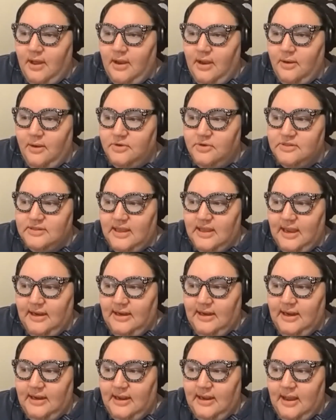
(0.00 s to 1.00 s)
I was
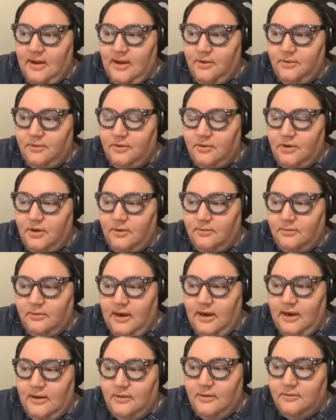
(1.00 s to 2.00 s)
hanging out
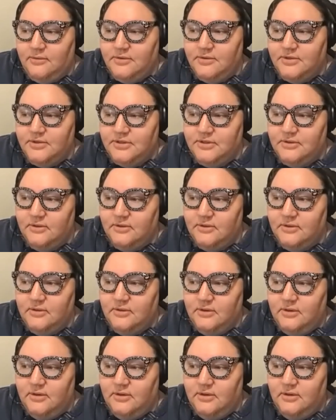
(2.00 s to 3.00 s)
around
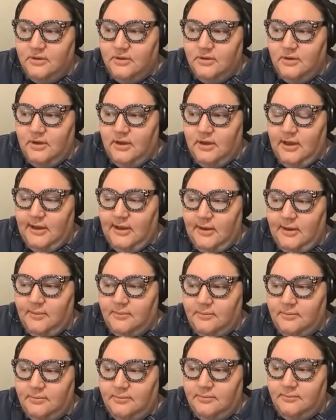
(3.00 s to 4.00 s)

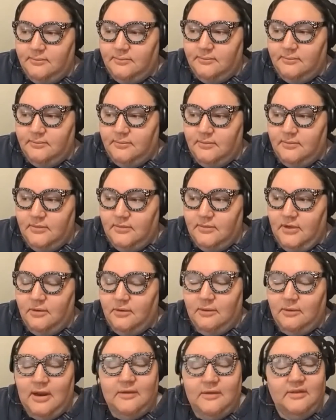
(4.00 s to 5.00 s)

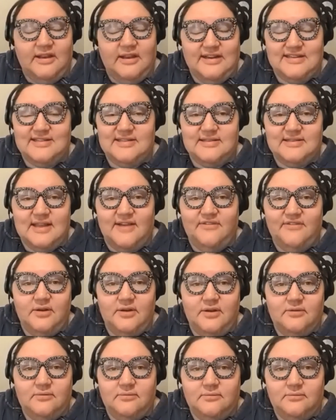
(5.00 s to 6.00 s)
like a
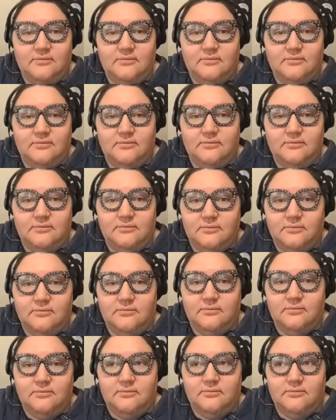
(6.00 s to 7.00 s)
7
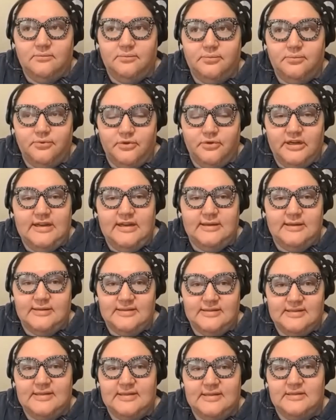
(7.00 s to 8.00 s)
pretty
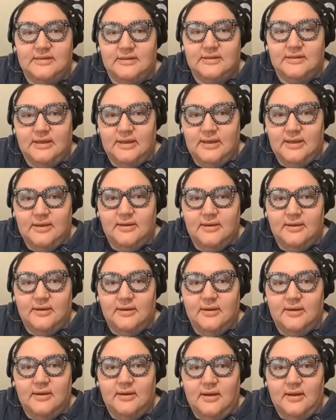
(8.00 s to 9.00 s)
consistently,
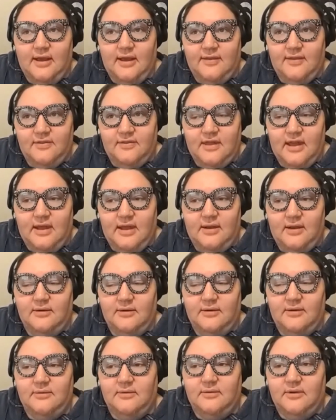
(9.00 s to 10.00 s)
and
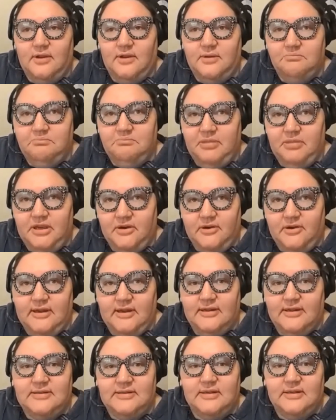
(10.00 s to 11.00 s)
then
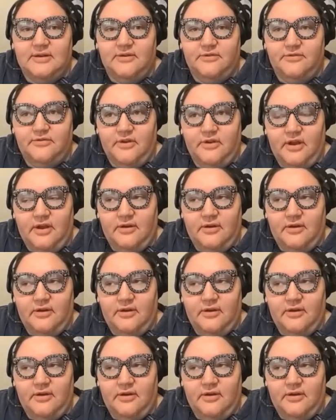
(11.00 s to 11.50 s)
periods of